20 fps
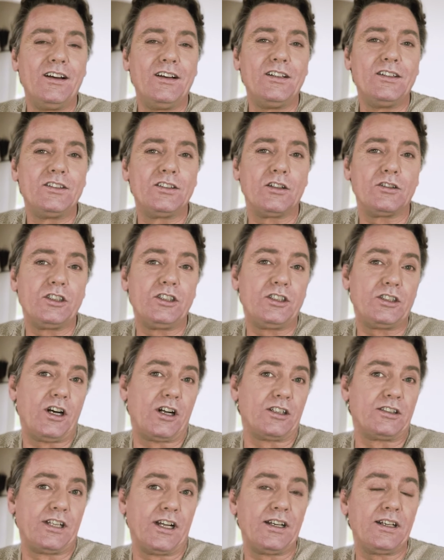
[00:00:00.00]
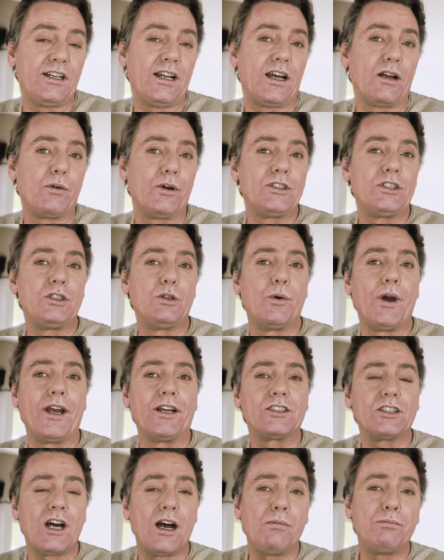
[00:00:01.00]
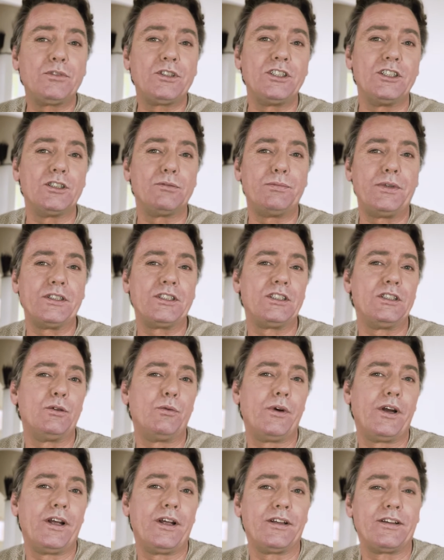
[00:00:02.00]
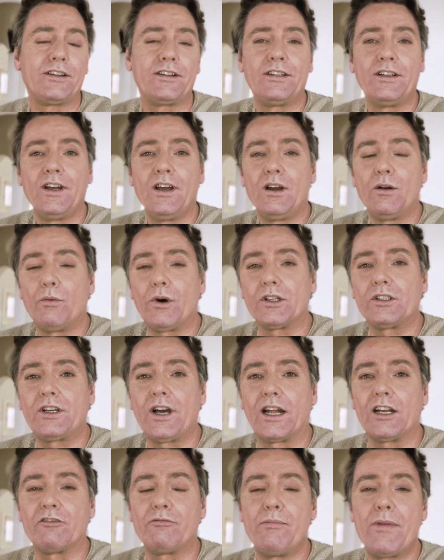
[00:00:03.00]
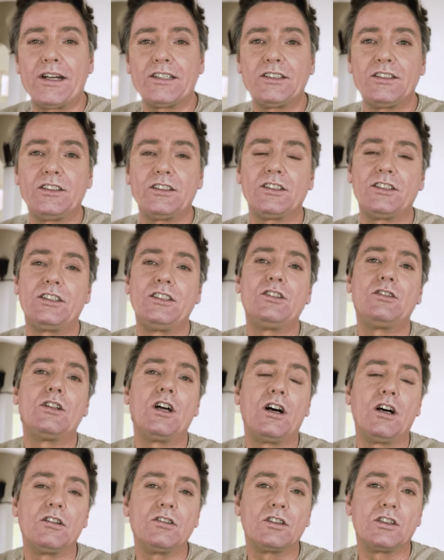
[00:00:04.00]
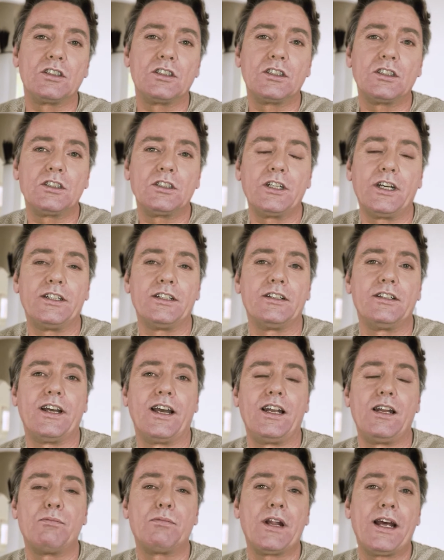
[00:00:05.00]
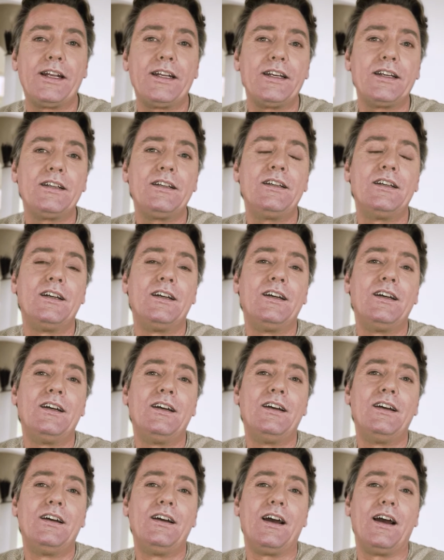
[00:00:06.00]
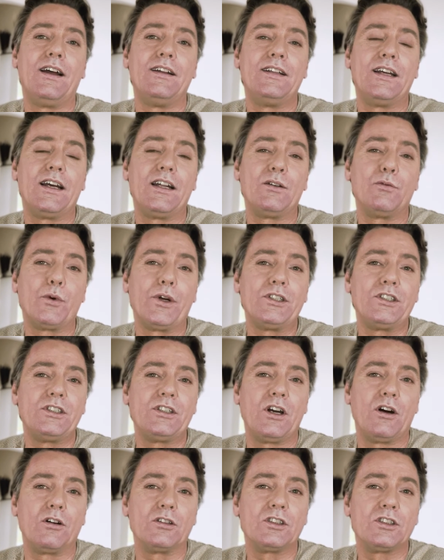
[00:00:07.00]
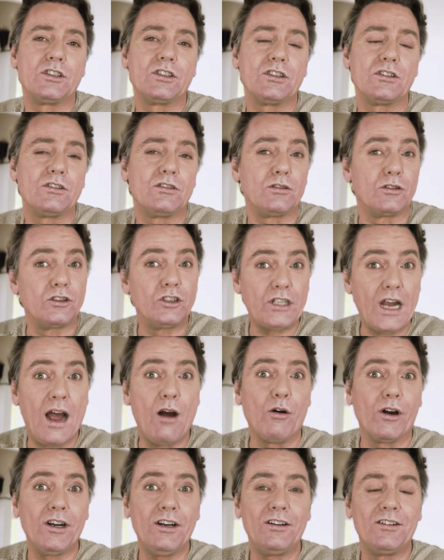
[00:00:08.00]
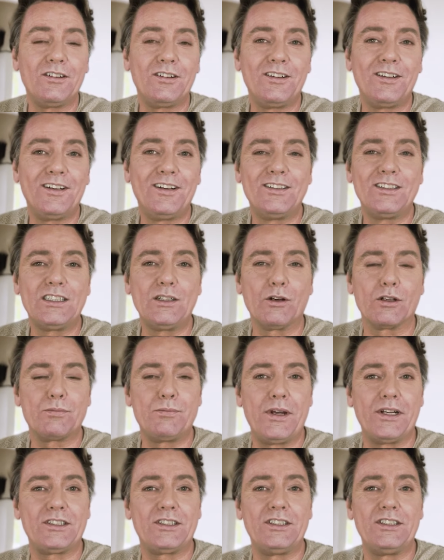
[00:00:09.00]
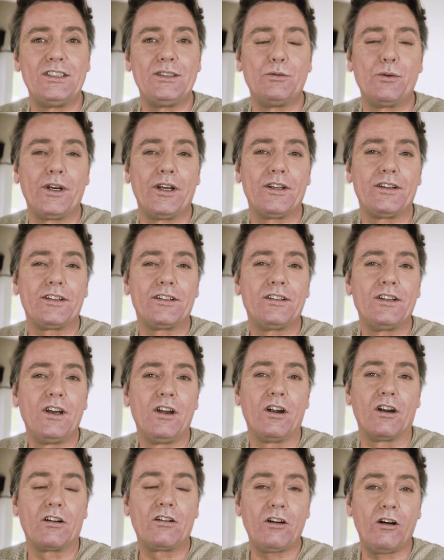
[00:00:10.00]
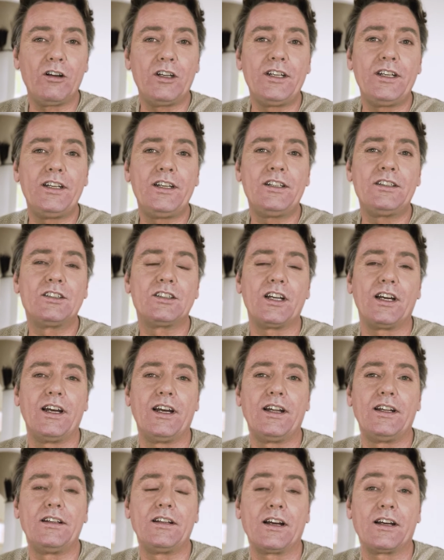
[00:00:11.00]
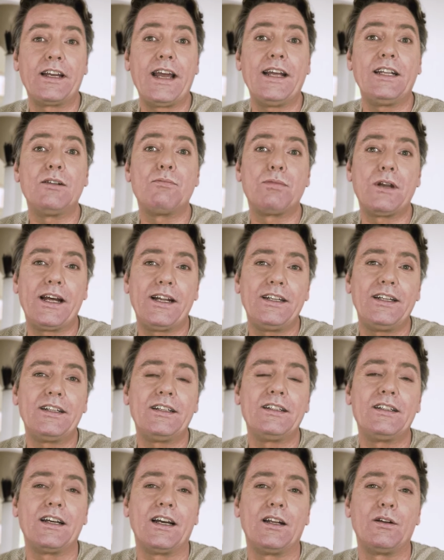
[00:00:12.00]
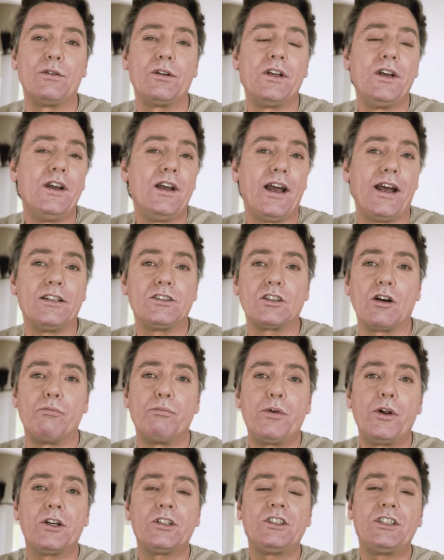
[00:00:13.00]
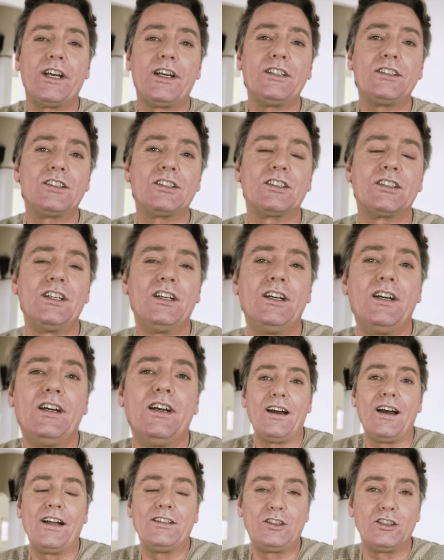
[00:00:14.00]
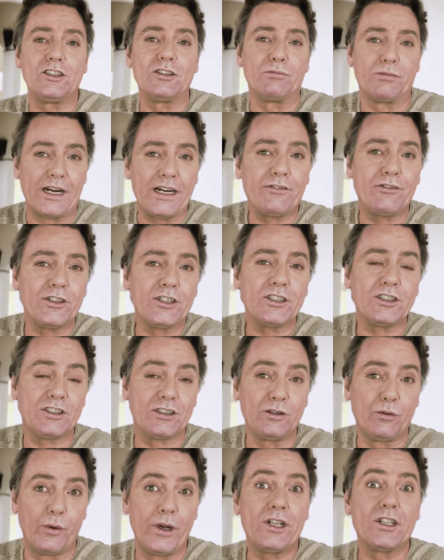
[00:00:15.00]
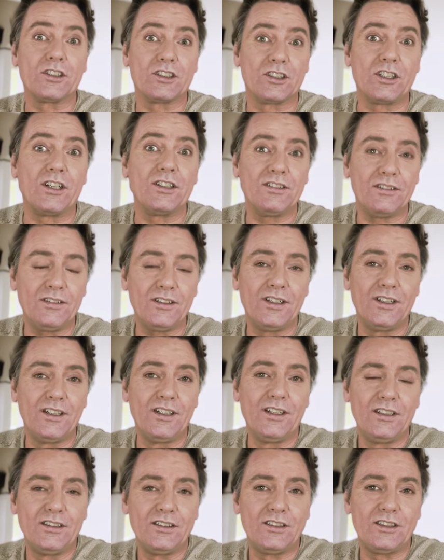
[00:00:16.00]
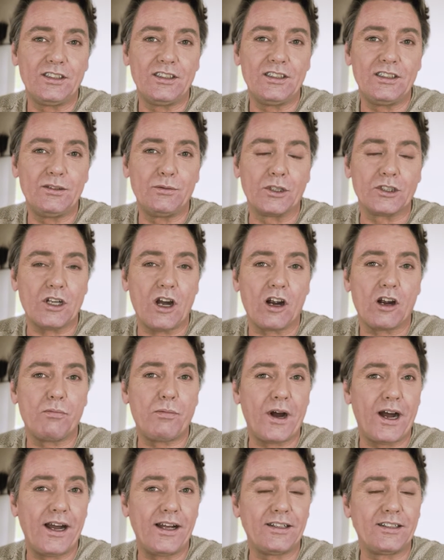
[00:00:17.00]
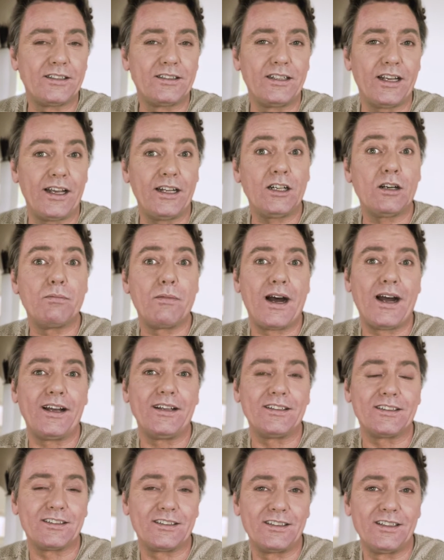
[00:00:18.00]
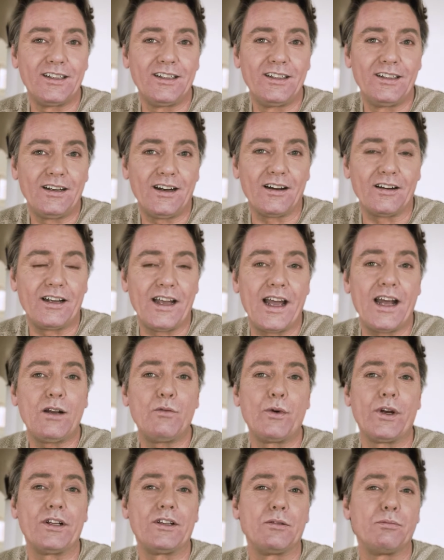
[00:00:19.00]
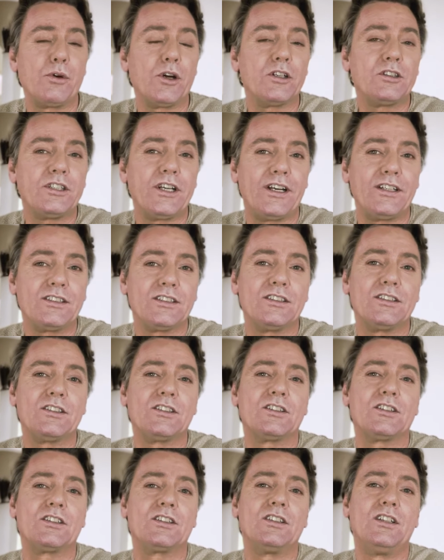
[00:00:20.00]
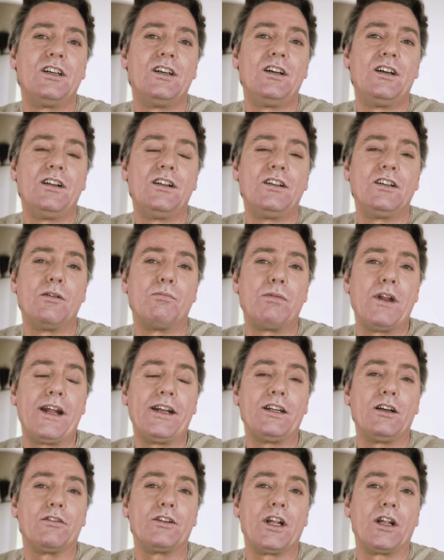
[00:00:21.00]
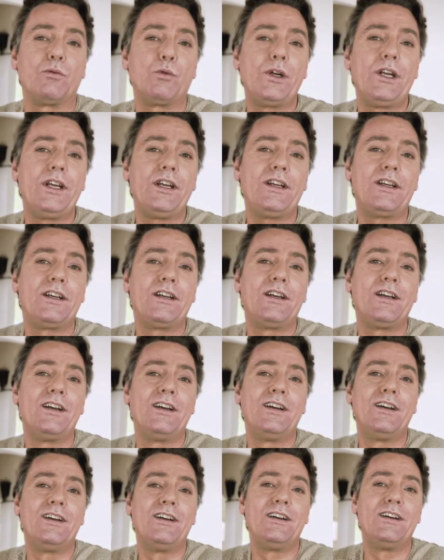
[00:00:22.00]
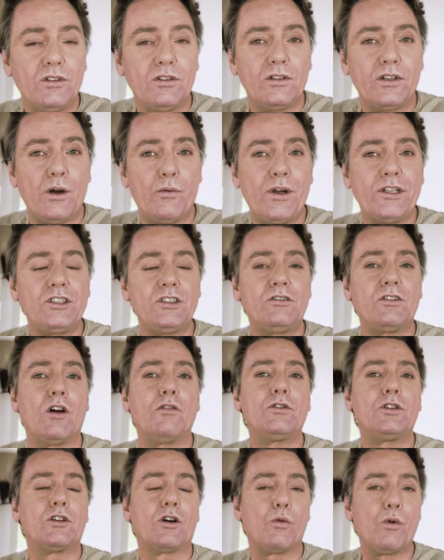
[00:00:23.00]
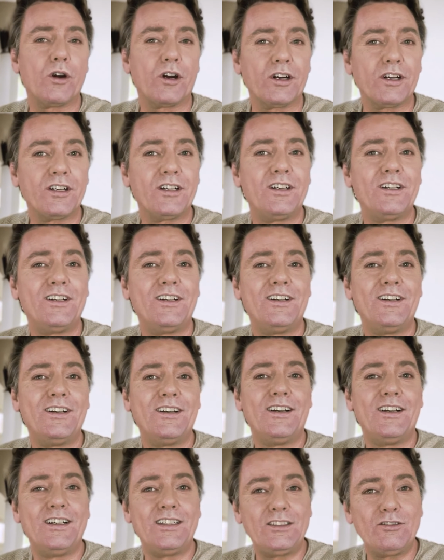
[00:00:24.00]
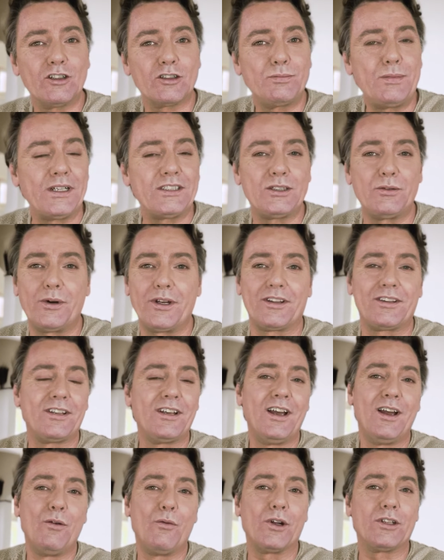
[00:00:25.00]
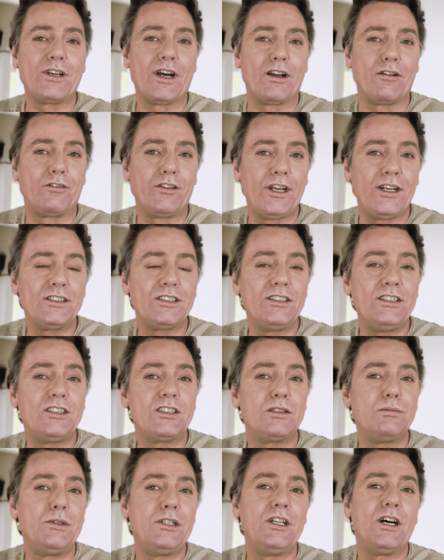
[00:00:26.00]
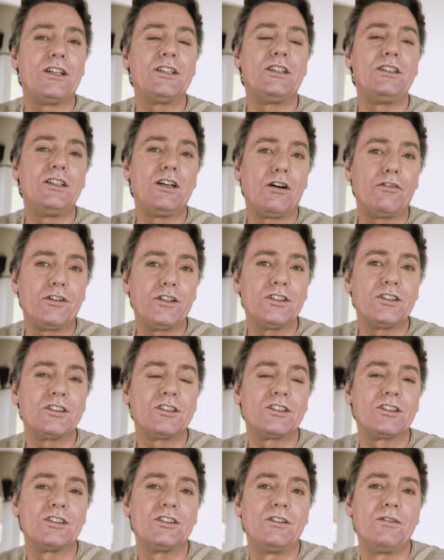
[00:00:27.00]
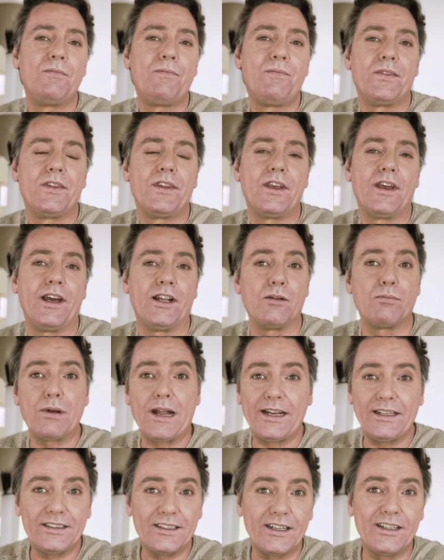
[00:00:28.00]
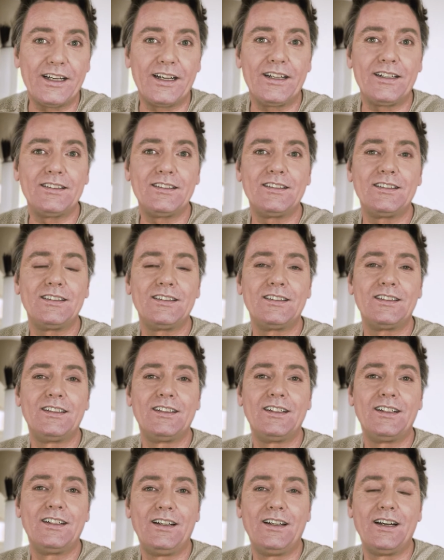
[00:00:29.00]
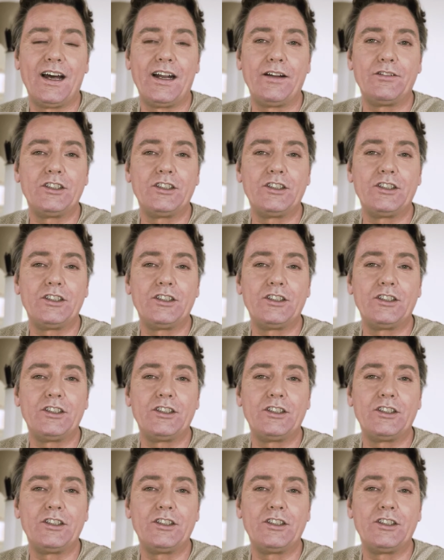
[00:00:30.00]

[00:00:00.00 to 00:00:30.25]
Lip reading: So she started telling, like when she wakes up, she's busy with what kind of messages she should answer and the daily planning. And then when she goes to the shower, she was busy with her colleagues and again the planning and some purchase. And during breakfast with her son, she was occupied in her mind again with the purchases, the planning of that week. And when she drove to her work, she was busy with what kind of things needs to be done in the office and the planning again, and if